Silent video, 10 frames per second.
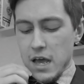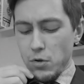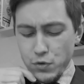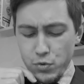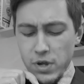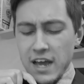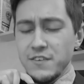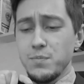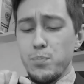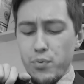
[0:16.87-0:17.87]
How do you
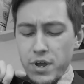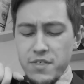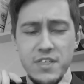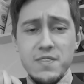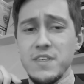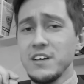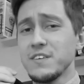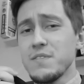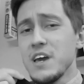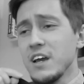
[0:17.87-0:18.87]
guys breathe in
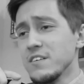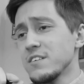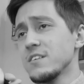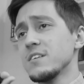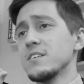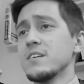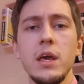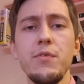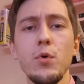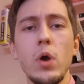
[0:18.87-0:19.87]
these things?
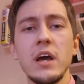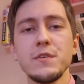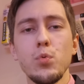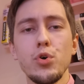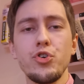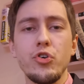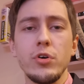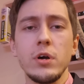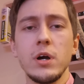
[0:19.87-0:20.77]
If you guys watch